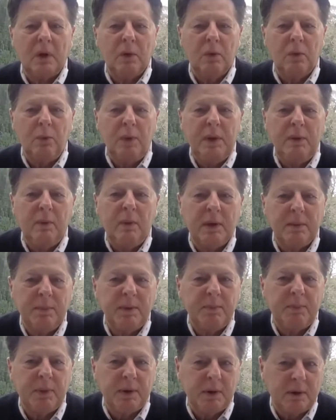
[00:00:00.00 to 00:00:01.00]
we want to
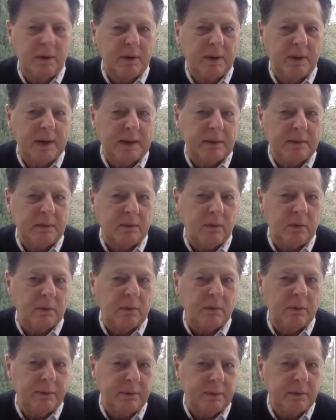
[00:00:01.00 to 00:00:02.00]
be part of that
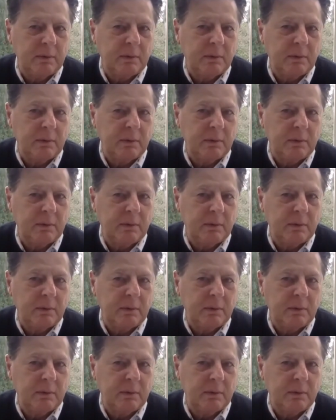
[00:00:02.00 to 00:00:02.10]
growth.